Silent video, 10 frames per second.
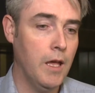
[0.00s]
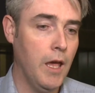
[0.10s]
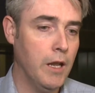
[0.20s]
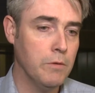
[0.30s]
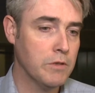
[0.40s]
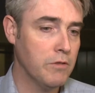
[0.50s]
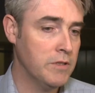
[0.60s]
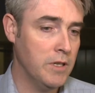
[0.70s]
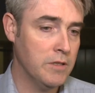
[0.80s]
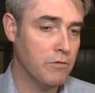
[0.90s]
And
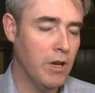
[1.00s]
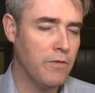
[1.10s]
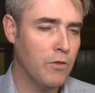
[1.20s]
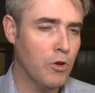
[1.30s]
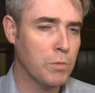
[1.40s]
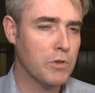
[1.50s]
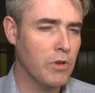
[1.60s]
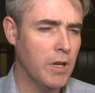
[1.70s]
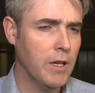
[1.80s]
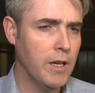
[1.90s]
it's a great forum to
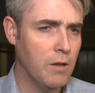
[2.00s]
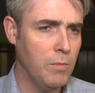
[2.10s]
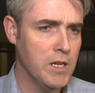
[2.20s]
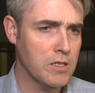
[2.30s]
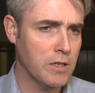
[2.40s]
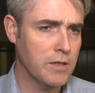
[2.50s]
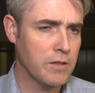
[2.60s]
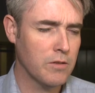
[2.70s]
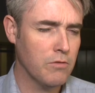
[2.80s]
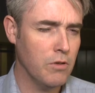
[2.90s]
try and get a message like
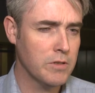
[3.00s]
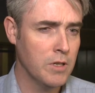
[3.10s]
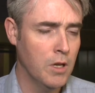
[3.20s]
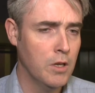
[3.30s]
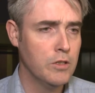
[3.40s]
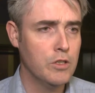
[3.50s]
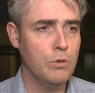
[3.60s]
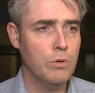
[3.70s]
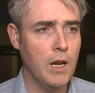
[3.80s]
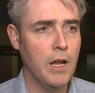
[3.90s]
this across
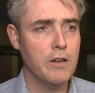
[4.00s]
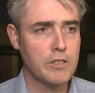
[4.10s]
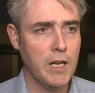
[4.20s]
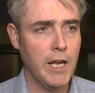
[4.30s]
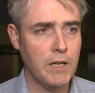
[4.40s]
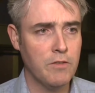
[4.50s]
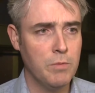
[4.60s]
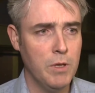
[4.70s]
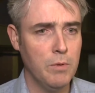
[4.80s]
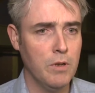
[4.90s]
to a large collective of
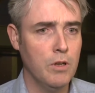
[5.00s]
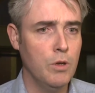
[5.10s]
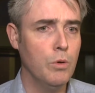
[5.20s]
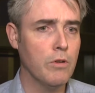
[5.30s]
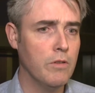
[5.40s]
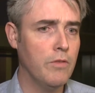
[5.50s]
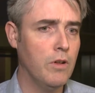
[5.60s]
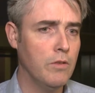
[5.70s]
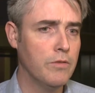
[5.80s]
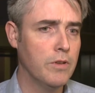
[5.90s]
people who are
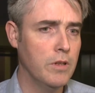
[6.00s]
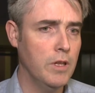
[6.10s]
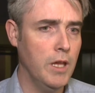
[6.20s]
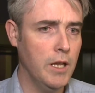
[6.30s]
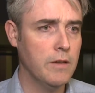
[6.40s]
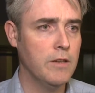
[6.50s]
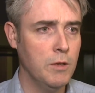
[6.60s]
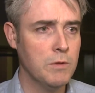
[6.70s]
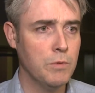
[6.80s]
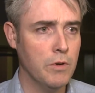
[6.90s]
involved in a
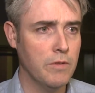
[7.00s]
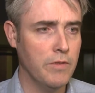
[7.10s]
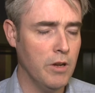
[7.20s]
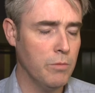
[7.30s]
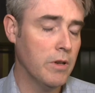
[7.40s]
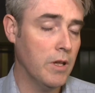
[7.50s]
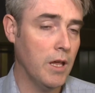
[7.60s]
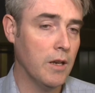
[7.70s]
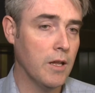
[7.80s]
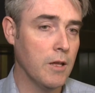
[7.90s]
team sport environment,
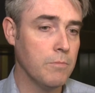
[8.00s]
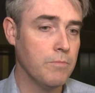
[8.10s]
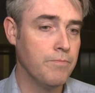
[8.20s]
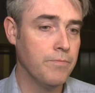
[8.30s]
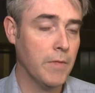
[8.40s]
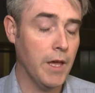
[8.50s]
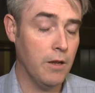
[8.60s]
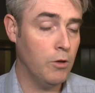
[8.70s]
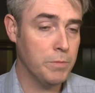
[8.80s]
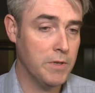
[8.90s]
and I
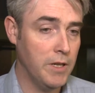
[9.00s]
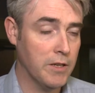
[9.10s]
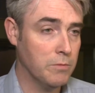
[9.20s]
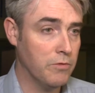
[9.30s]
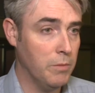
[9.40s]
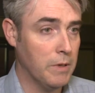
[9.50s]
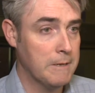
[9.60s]
hope to take something from it.